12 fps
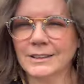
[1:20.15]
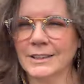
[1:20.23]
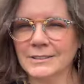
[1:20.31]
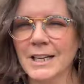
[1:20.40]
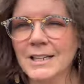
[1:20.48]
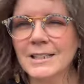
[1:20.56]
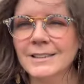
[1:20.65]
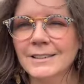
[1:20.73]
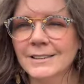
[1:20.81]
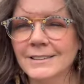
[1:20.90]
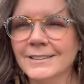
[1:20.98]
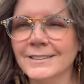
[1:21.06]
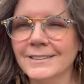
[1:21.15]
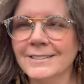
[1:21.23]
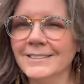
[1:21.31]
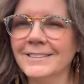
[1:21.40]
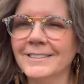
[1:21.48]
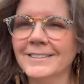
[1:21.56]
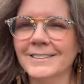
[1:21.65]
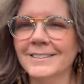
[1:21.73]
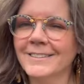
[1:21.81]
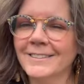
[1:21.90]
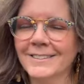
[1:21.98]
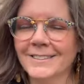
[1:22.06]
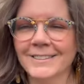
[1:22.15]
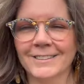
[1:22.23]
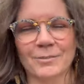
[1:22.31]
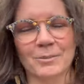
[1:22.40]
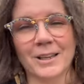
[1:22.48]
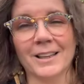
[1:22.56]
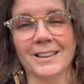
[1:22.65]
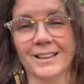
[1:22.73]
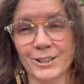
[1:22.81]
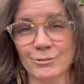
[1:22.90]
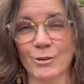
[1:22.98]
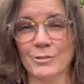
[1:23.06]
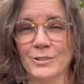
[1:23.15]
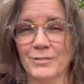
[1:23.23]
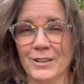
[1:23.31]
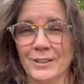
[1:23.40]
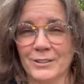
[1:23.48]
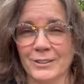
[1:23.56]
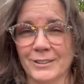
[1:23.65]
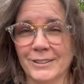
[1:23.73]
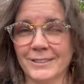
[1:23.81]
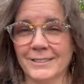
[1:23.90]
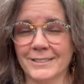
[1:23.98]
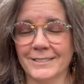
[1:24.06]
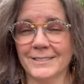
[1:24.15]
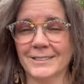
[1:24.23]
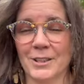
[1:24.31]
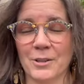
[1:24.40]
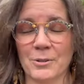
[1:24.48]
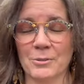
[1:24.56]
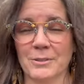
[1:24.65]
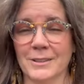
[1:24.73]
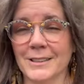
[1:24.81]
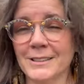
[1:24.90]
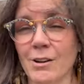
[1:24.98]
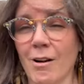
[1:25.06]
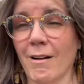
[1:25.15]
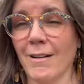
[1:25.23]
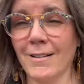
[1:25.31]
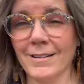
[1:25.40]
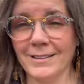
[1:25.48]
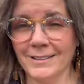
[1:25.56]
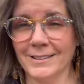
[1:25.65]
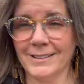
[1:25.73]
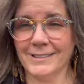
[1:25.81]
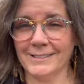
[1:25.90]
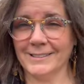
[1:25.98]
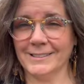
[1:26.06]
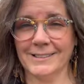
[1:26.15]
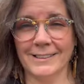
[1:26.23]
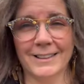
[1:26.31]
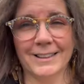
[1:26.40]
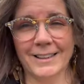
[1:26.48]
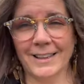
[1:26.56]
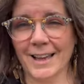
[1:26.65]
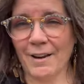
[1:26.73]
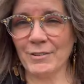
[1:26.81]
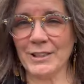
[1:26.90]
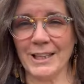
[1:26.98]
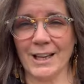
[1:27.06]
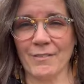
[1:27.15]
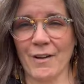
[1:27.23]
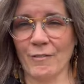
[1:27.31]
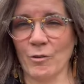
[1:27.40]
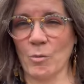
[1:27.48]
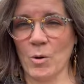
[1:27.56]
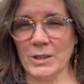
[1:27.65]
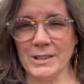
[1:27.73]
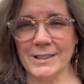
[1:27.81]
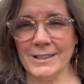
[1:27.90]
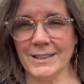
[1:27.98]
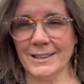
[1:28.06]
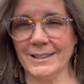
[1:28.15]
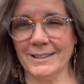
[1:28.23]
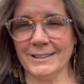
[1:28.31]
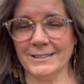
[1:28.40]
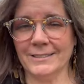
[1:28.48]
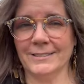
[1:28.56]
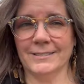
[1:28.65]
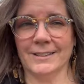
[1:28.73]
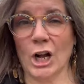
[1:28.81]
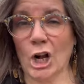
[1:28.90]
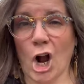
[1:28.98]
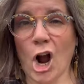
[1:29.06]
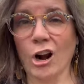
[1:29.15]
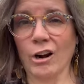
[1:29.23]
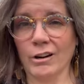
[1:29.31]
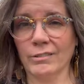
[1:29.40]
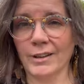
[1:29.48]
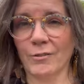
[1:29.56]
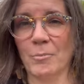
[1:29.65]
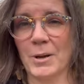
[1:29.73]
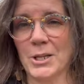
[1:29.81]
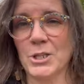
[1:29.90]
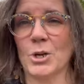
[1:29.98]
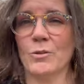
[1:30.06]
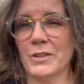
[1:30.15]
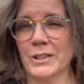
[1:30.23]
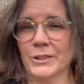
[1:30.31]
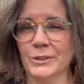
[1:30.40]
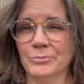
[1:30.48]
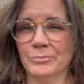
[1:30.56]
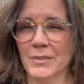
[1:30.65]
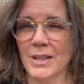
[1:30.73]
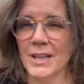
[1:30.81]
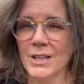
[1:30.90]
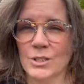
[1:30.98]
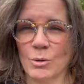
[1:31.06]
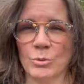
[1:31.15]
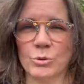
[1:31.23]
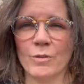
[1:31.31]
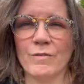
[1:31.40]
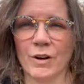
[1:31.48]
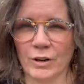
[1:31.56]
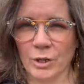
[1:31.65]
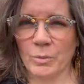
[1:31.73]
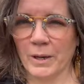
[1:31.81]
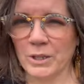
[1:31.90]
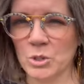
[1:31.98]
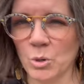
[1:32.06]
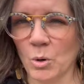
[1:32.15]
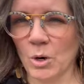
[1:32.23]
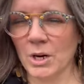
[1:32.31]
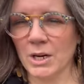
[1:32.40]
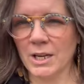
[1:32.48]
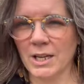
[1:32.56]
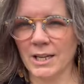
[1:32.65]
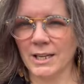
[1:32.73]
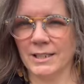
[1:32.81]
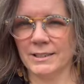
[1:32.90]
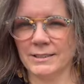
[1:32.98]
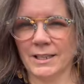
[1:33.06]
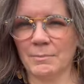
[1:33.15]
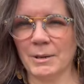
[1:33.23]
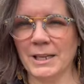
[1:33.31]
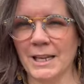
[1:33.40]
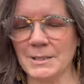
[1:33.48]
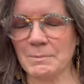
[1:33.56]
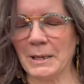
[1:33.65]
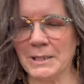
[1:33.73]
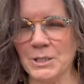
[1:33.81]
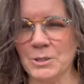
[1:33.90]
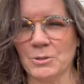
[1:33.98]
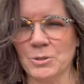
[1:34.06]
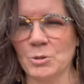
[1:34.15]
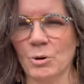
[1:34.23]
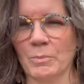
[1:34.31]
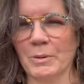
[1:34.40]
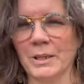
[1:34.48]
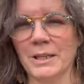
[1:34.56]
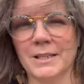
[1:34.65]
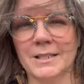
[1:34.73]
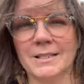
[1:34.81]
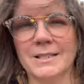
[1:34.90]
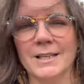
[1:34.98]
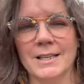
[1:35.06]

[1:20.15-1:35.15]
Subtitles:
da, da. We got a Land Rover Defender. So this car is everything I've ever wanted in a car, never mind a tow vehicle. So we'll do a very quick tour, and I might ask Mike to do the tour because